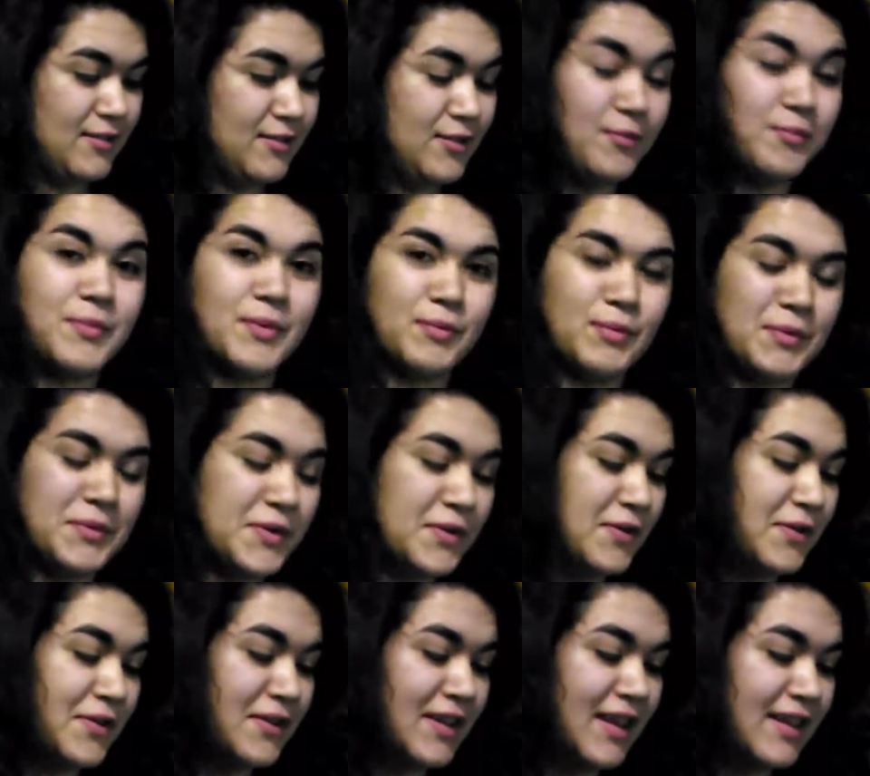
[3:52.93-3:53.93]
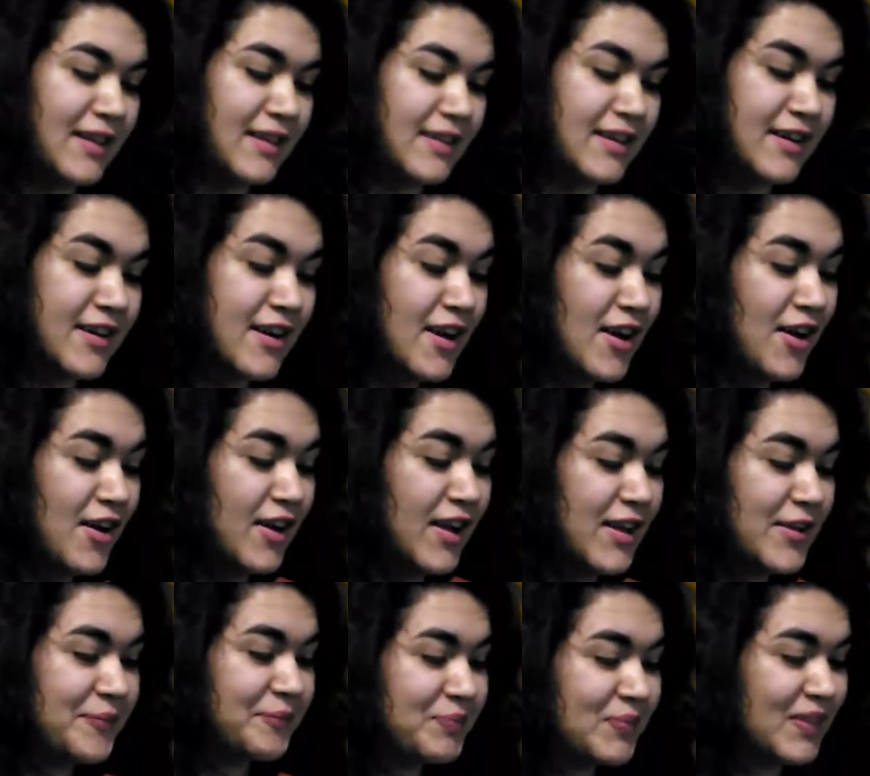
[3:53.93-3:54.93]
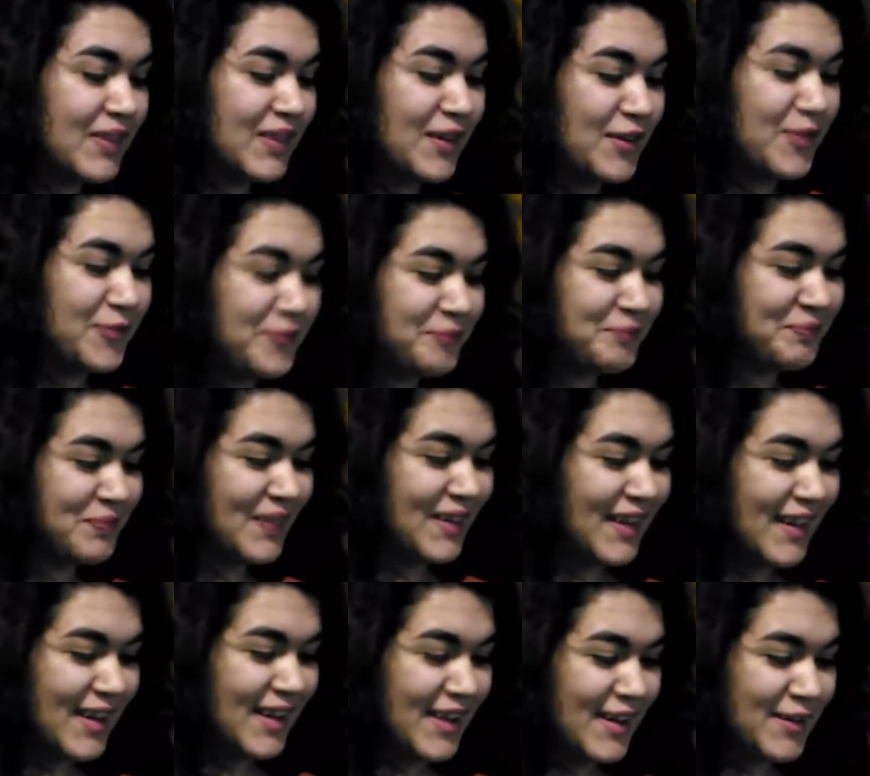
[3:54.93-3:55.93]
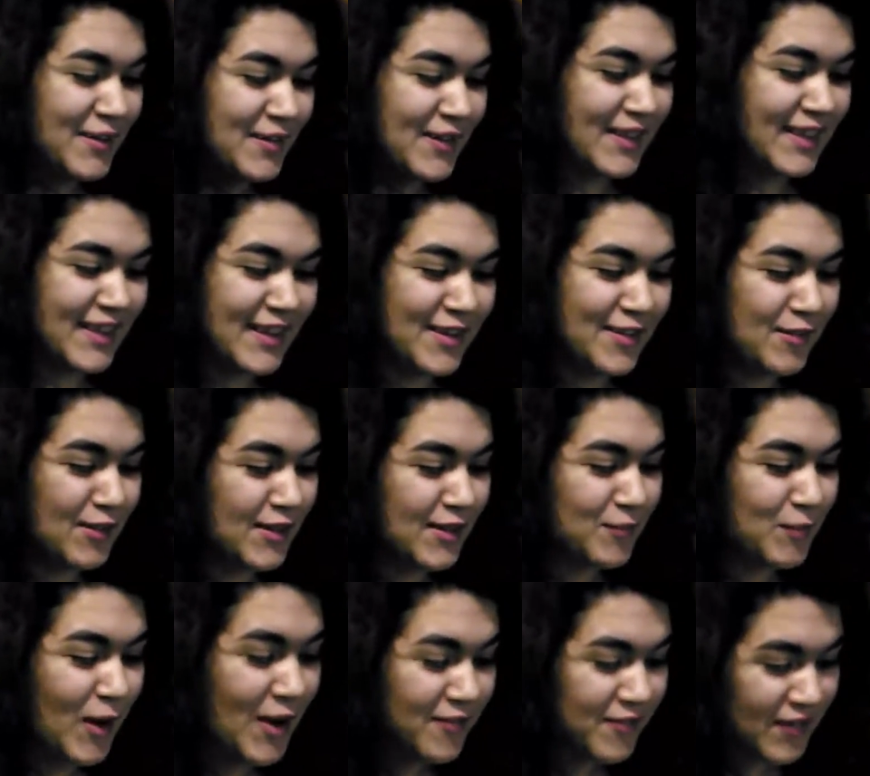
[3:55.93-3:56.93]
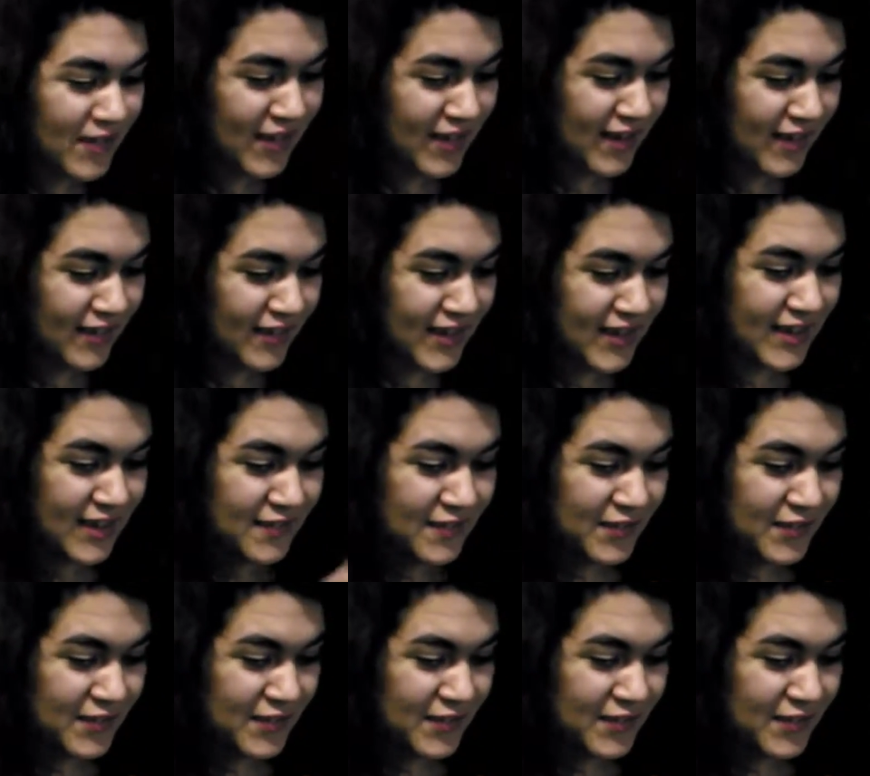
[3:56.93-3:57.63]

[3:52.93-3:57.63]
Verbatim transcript: don't know, but we will Google that later. Okay, okay, so let's see what my favorite color is.